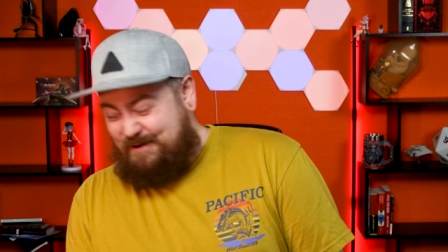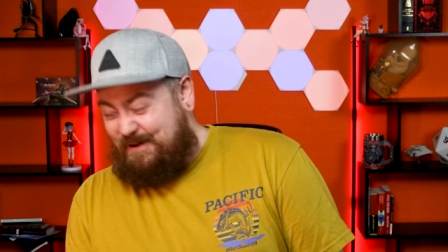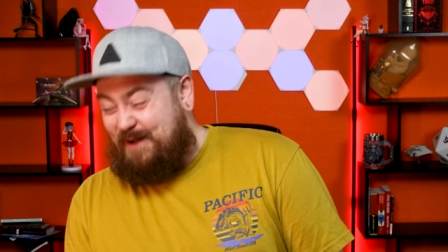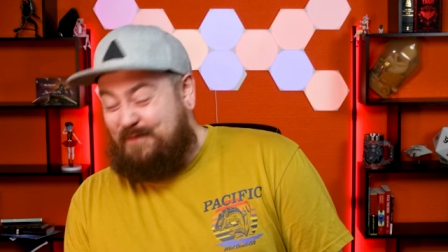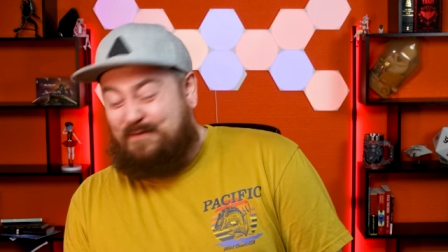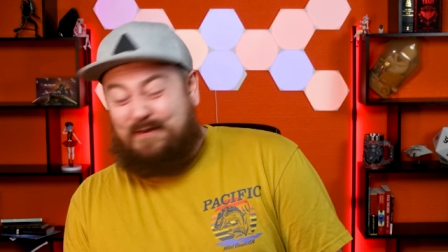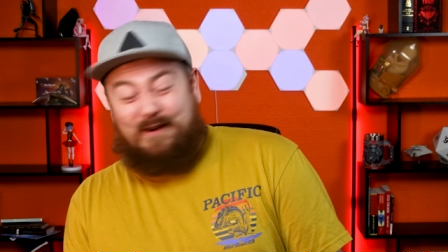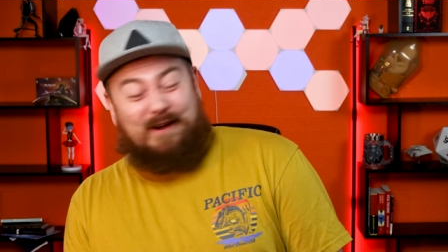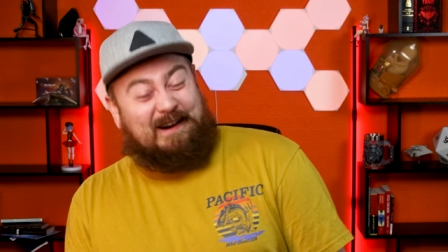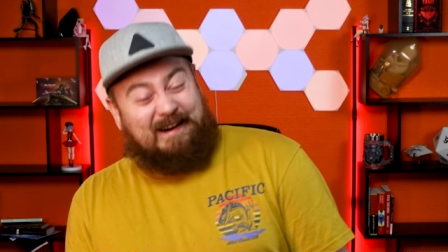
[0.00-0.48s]

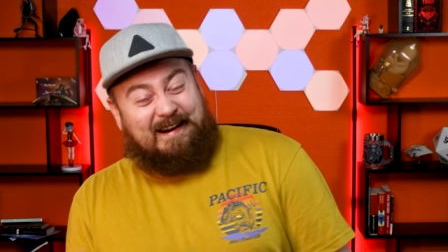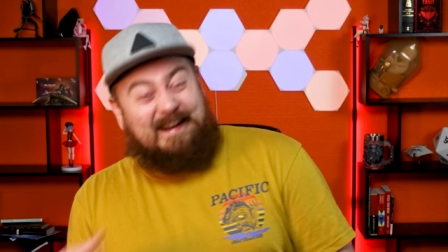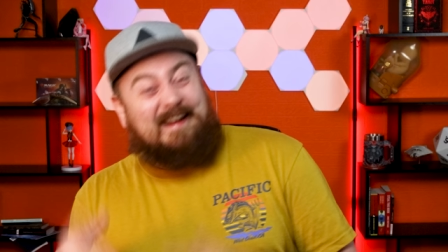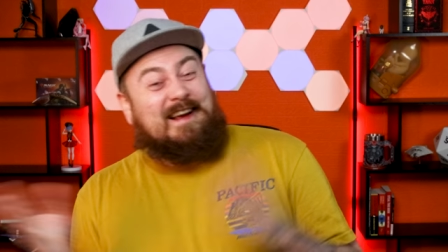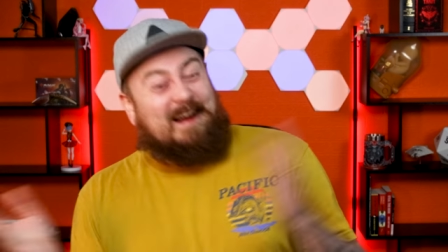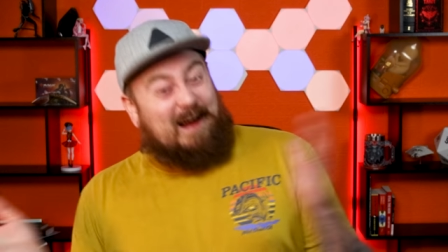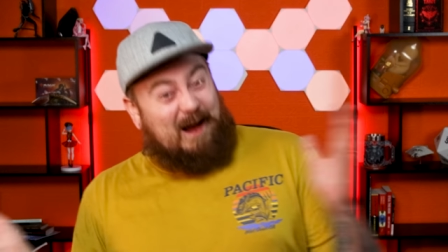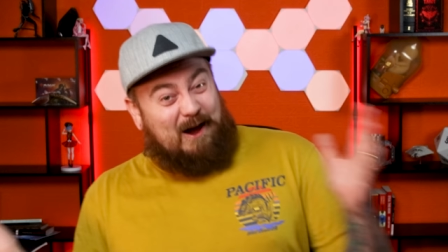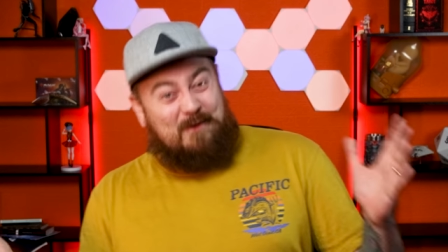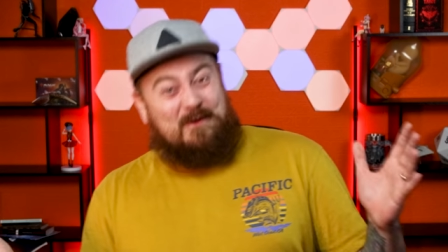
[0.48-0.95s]
however,
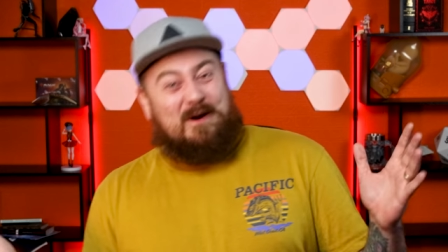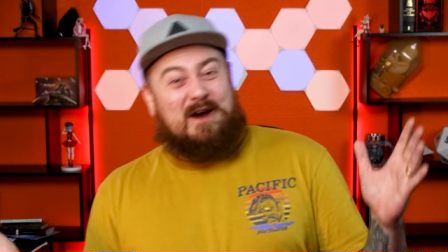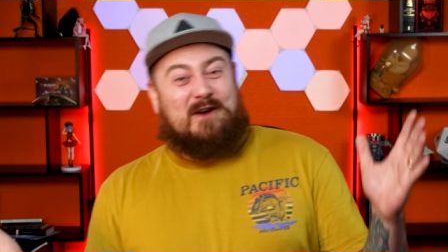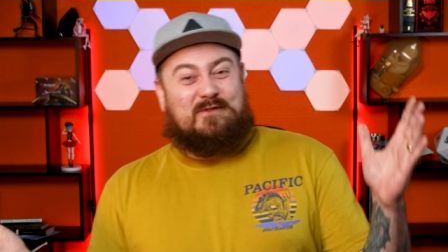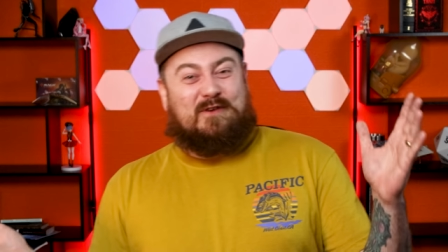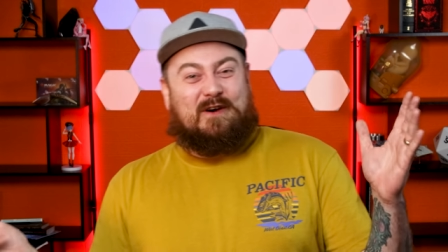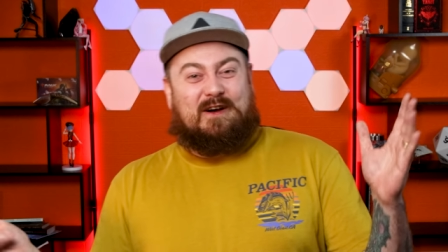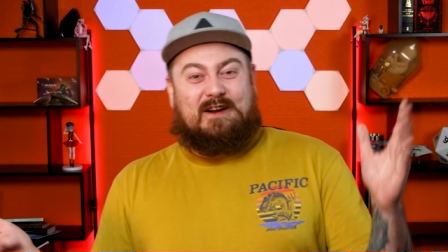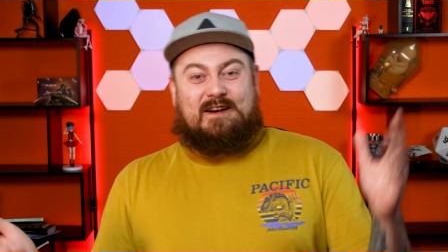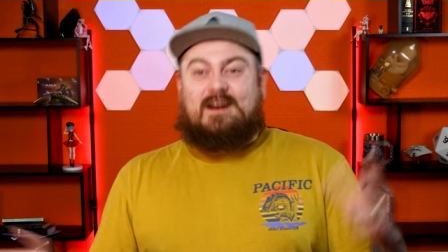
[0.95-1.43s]

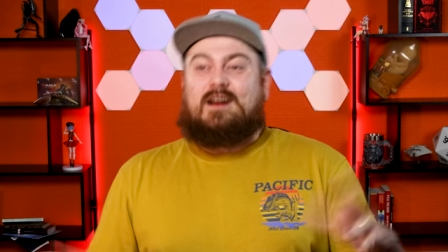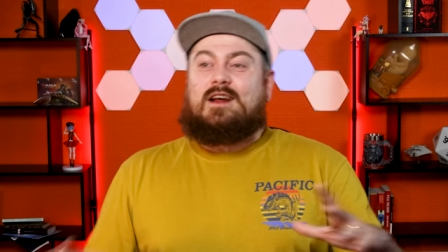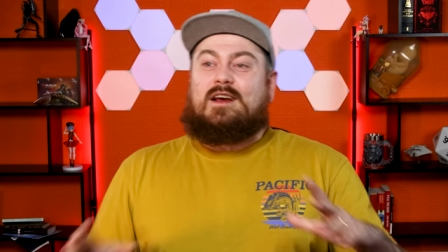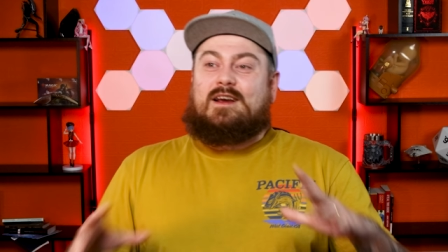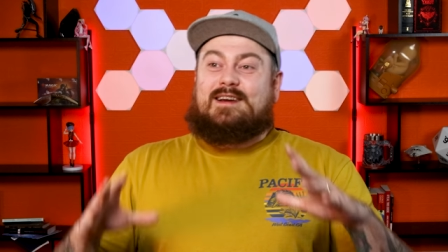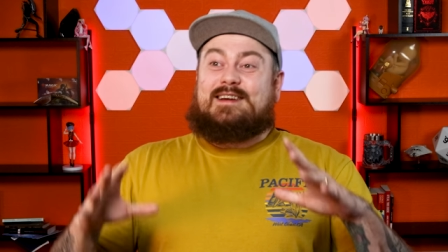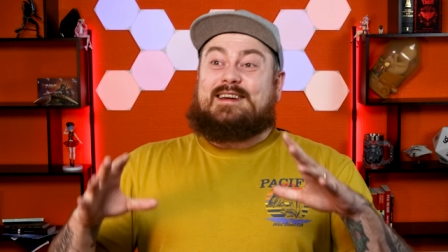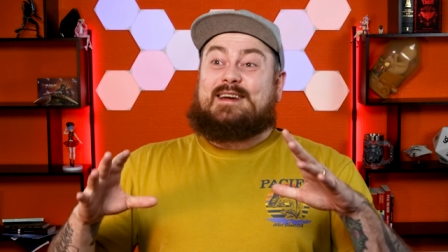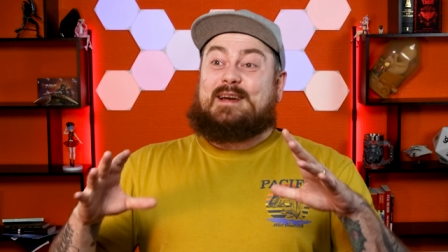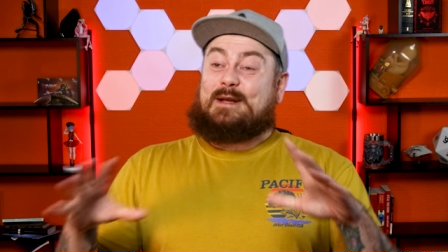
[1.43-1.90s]
however,
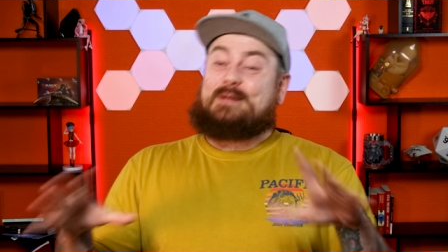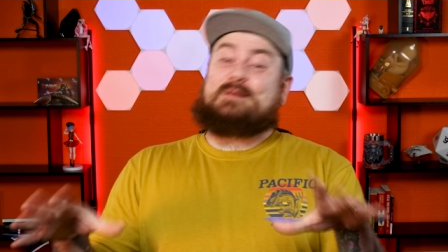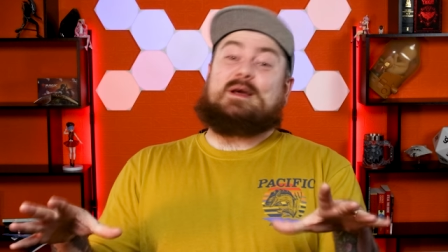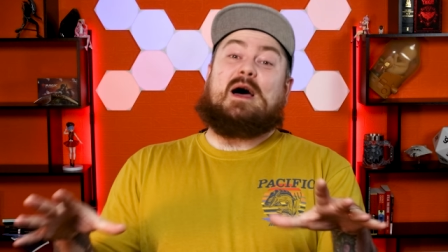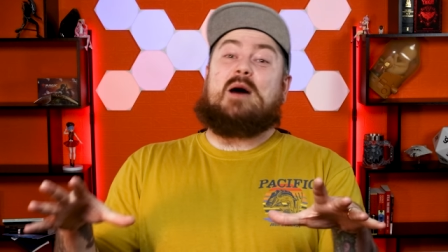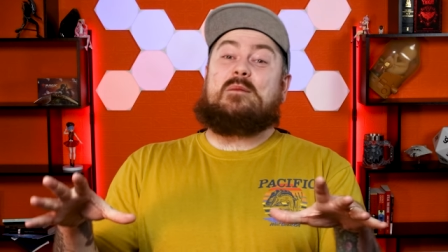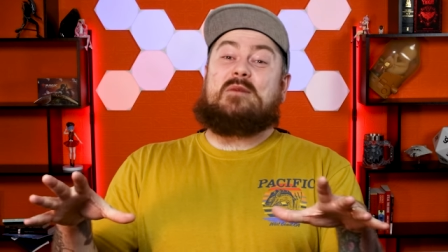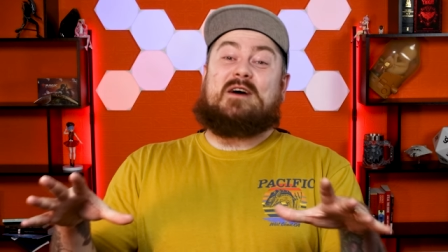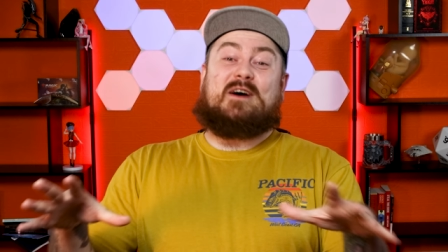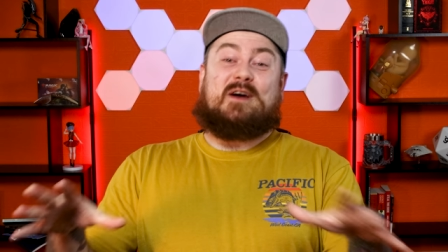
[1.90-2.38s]

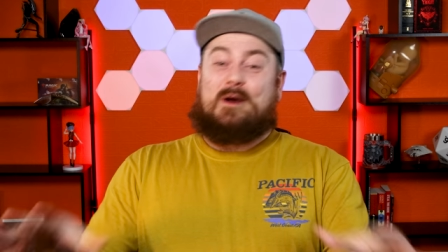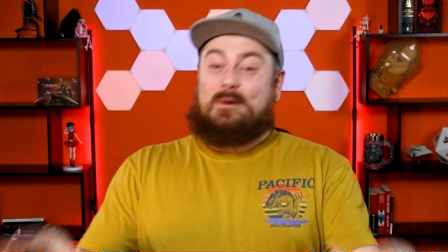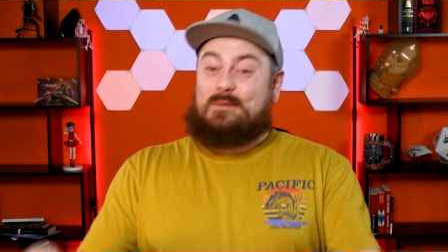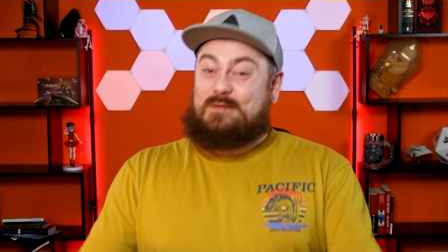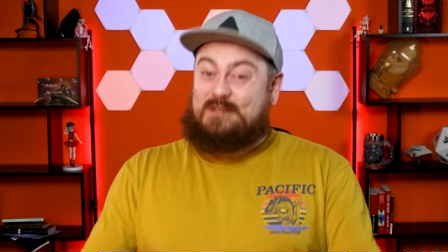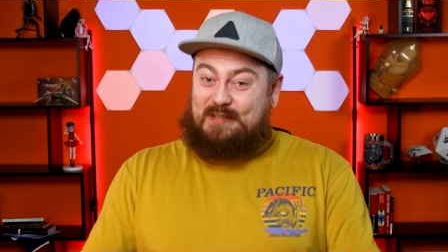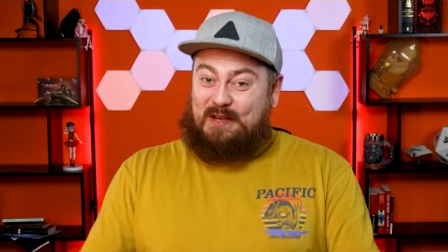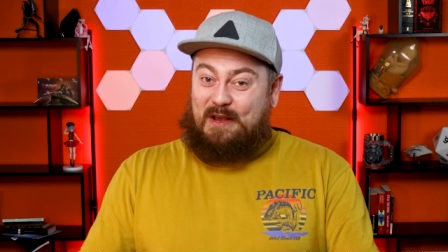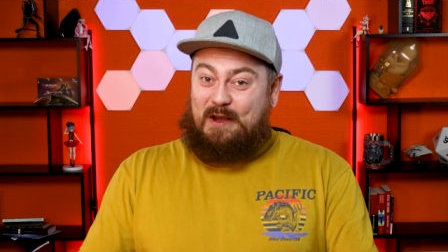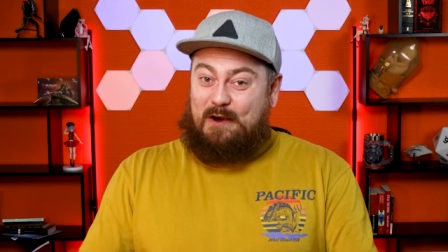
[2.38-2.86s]
Kadama
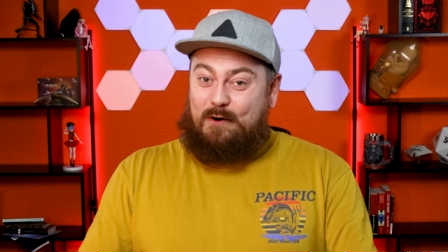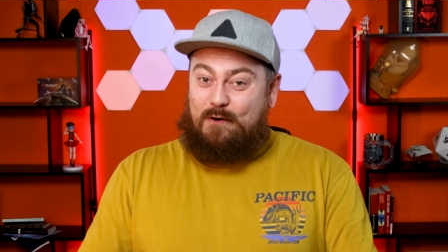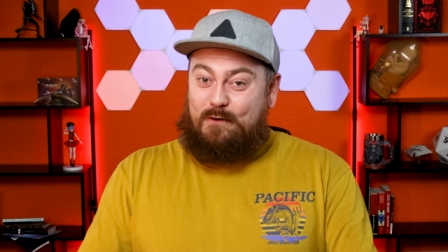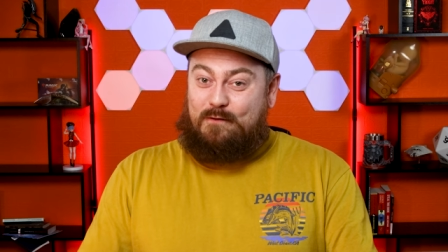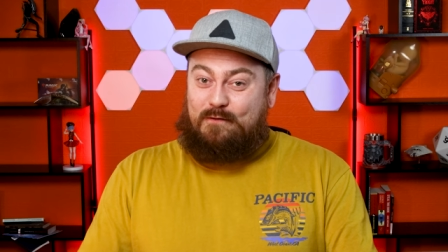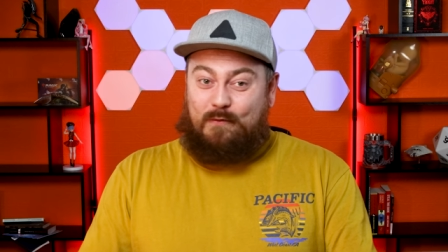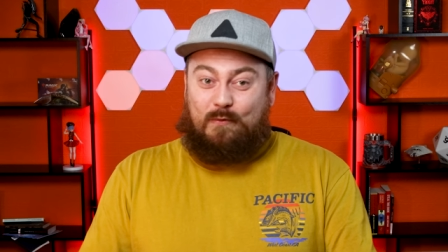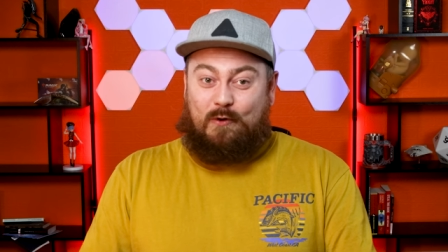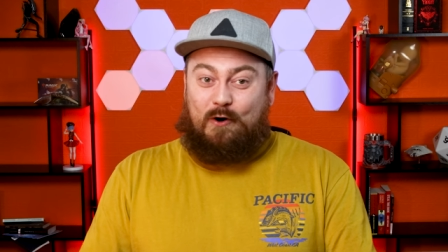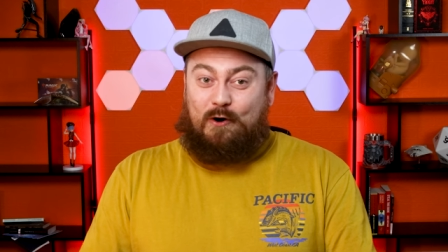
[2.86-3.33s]

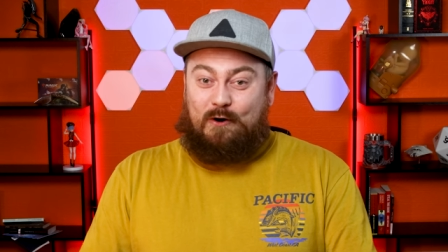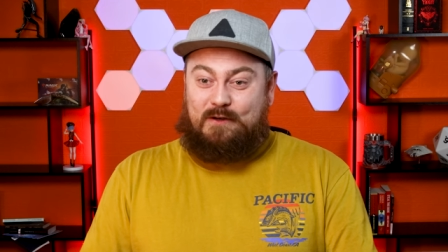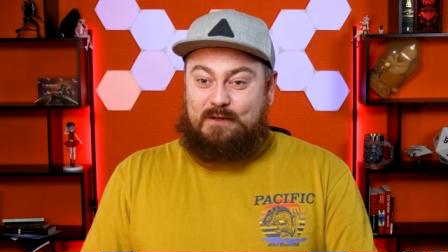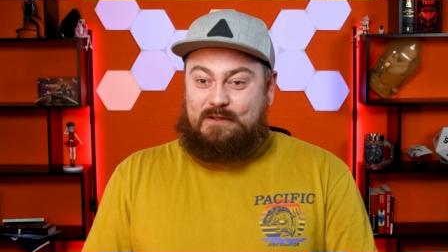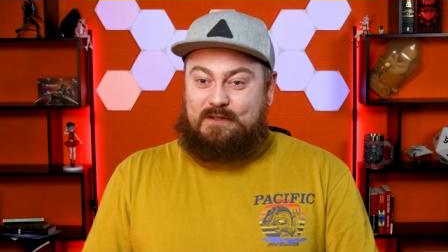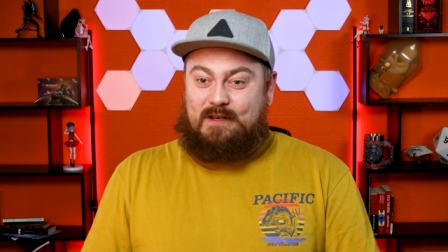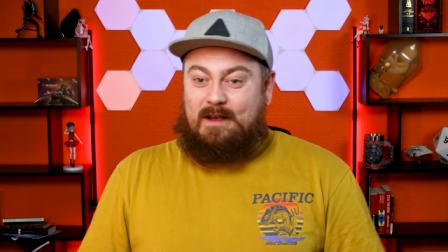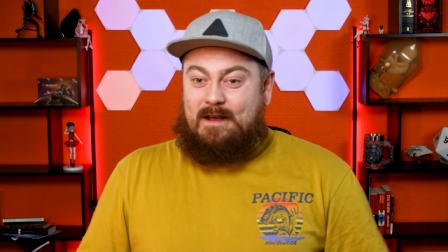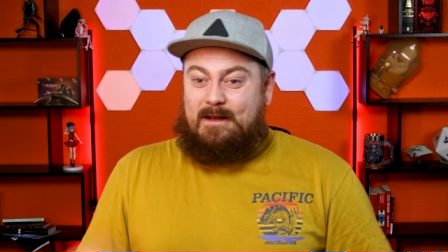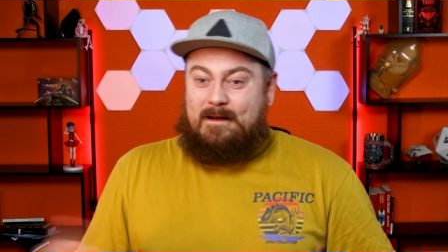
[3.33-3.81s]
himself
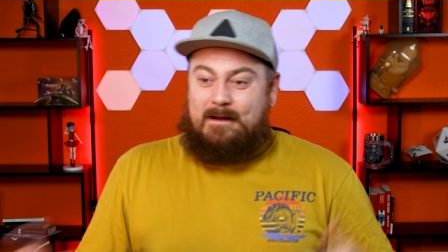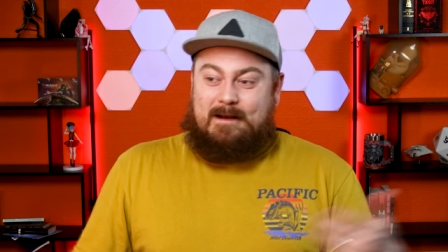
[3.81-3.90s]
was